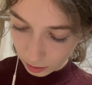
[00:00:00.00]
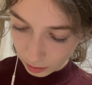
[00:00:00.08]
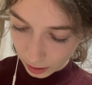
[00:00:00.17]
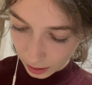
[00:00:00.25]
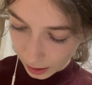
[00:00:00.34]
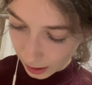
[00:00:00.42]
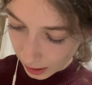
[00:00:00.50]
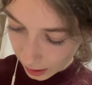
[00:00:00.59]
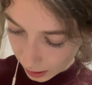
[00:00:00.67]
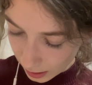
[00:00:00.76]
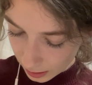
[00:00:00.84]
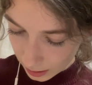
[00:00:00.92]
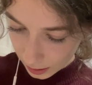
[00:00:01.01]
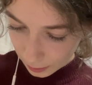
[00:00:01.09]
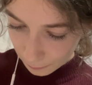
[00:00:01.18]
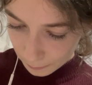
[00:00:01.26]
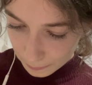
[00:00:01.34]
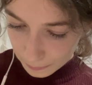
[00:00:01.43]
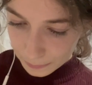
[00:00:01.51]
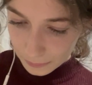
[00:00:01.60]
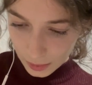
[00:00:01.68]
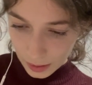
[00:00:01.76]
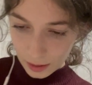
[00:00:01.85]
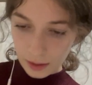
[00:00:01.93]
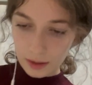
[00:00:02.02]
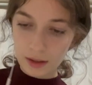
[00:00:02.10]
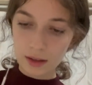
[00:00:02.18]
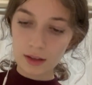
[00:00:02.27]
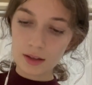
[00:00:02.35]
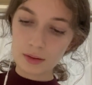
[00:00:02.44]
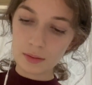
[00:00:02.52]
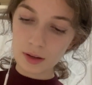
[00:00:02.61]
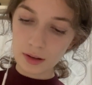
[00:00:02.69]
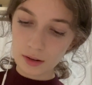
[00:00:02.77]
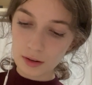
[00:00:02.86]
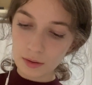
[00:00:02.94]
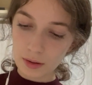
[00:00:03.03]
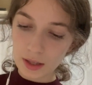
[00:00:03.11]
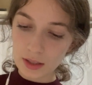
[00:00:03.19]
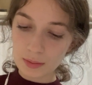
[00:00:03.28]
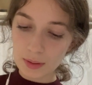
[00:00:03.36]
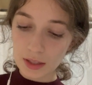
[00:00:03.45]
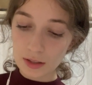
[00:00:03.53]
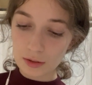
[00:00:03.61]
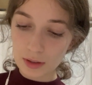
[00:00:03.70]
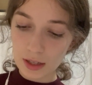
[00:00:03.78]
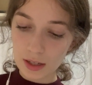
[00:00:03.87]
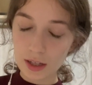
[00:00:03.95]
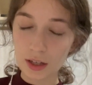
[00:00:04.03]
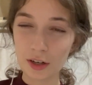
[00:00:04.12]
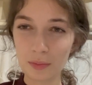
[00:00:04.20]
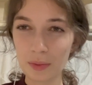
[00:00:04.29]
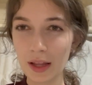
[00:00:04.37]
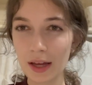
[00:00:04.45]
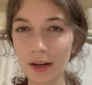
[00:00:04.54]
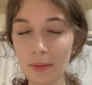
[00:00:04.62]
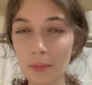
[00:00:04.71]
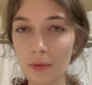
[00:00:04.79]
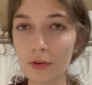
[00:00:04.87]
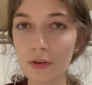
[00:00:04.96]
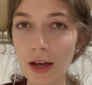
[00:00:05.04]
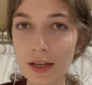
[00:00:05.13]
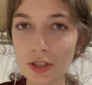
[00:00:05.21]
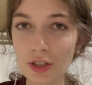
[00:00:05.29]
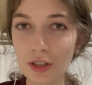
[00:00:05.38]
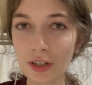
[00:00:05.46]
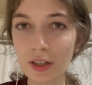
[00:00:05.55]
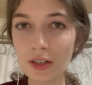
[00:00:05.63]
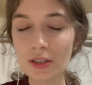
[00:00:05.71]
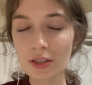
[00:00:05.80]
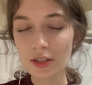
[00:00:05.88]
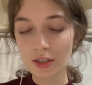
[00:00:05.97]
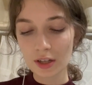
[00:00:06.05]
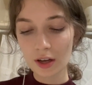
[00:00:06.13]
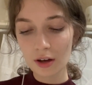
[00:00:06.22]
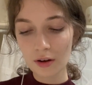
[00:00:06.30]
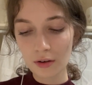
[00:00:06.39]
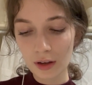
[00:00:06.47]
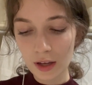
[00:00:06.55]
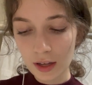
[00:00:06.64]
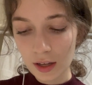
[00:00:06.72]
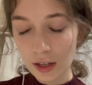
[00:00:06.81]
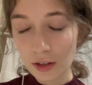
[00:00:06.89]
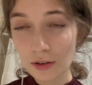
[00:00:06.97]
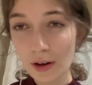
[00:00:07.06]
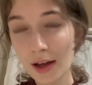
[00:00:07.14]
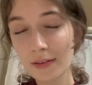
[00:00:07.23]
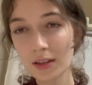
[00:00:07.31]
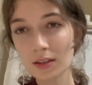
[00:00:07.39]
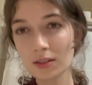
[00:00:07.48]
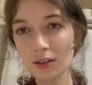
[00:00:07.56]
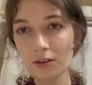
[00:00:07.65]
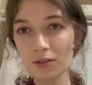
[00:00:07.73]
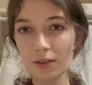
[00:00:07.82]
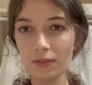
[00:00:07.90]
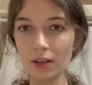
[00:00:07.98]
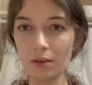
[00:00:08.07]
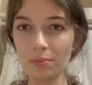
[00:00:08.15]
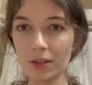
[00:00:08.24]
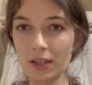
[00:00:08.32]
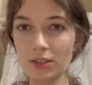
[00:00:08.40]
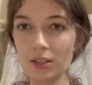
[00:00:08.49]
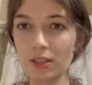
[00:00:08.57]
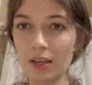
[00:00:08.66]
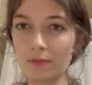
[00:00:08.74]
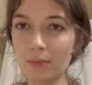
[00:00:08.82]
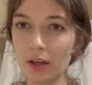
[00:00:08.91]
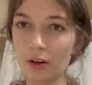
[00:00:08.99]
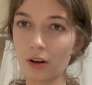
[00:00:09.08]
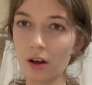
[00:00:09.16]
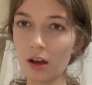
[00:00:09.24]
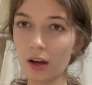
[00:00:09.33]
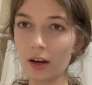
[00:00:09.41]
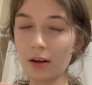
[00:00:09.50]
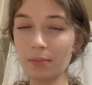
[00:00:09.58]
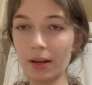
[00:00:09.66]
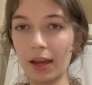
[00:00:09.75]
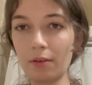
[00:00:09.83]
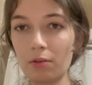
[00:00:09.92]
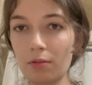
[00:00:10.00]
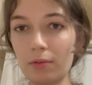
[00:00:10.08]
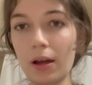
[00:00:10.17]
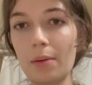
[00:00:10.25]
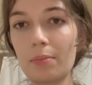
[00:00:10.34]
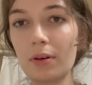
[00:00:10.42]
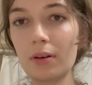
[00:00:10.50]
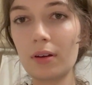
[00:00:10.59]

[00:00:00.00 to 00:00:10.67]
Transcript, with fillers: Okay, and now we are going to be doing your blood pressure. So, you know how this goes. If you could please just give me your arm and I will wrap